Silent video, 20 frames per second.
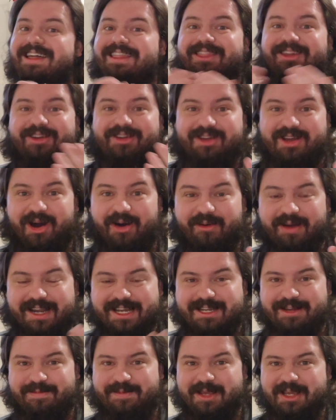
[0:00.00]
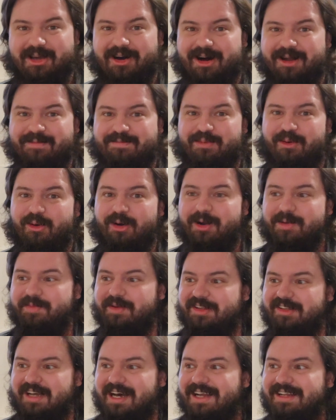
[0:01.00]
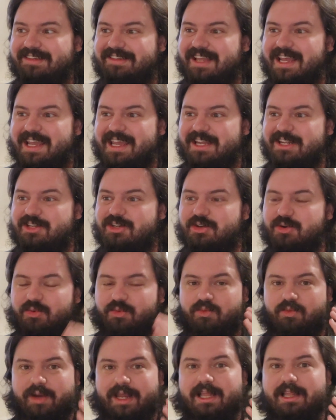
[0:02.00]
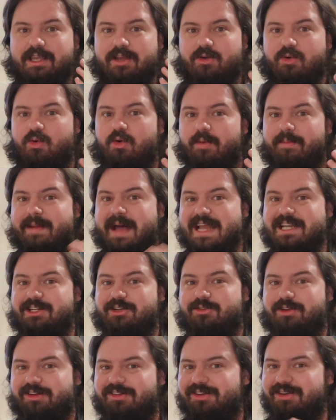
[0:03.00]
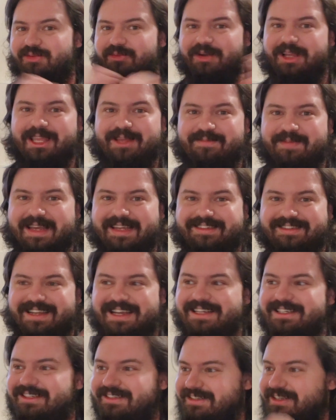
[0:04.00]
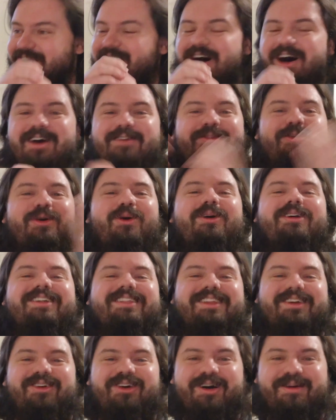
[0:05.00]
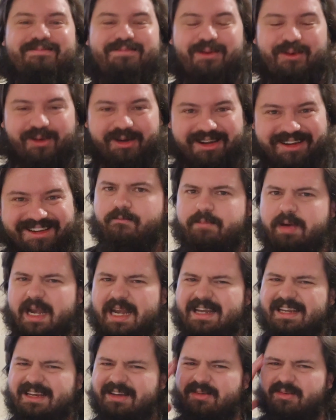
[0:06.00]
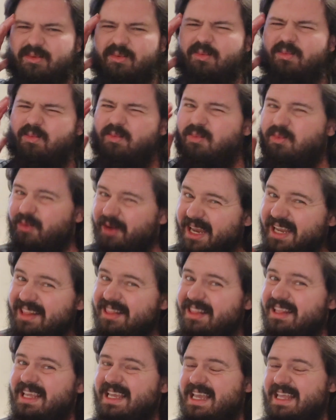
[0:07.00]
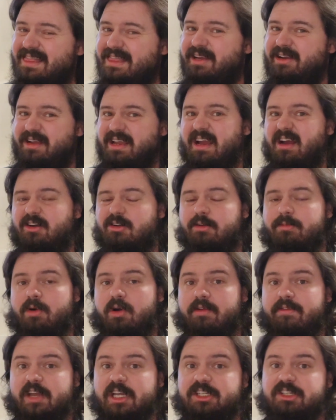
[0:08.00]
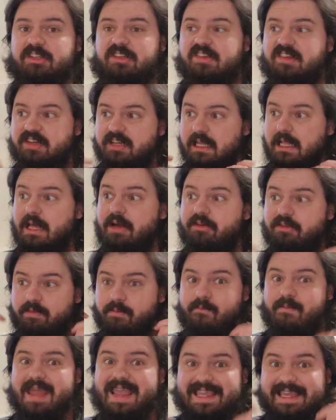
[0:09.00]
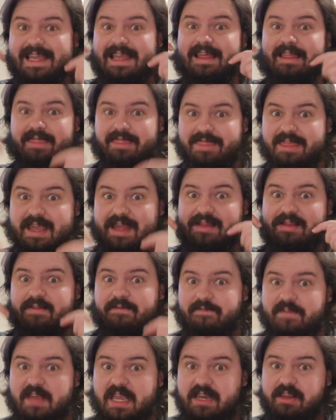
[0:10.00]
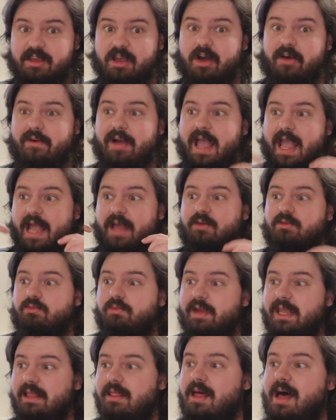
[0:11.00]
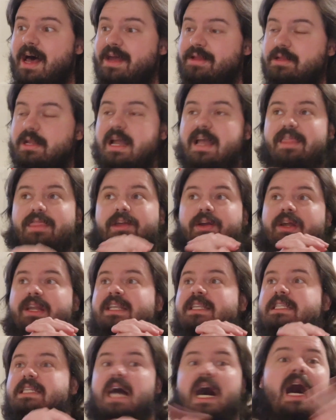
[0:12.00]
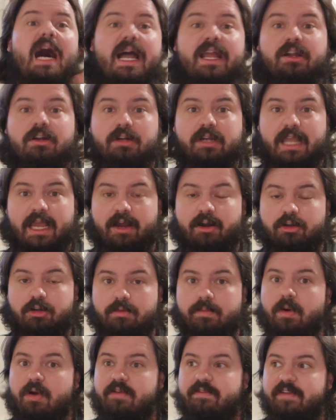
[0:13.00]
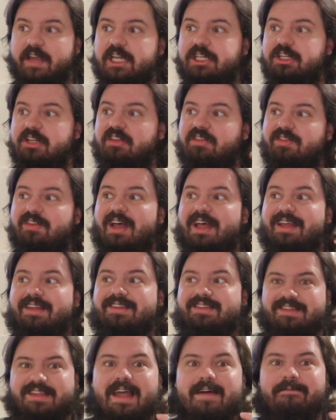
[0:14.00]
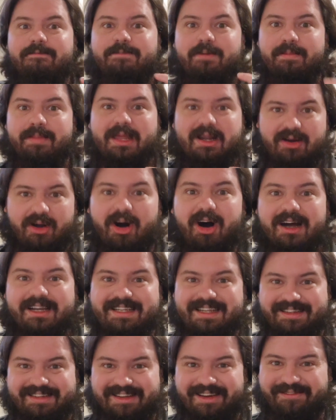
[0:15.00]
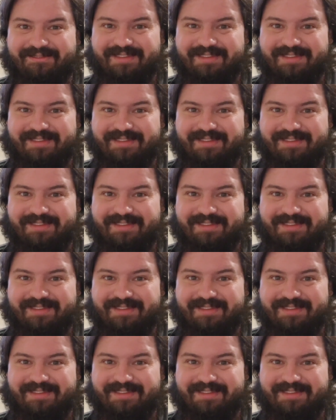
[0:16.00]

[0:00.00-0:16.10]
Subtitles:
They're going to be on board. Besides, they get to do really cool magic tricks on really big stages. Of course they're on board. But I didn't really get their character motivations until I was making this video and realized their entire character motivations stem from their autism.